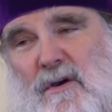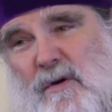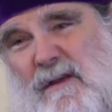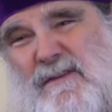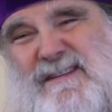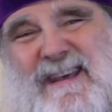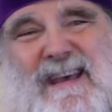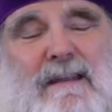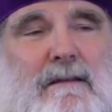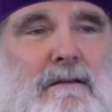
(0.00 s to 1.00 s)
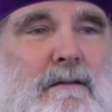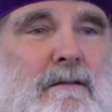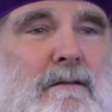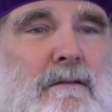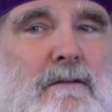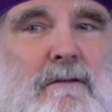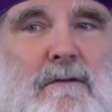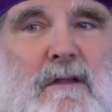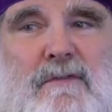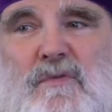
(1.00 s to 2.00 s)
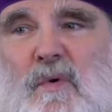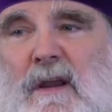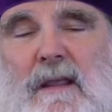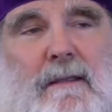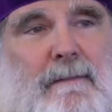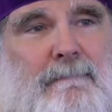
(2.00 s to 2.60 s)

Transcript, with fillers: or even 10 or even 20.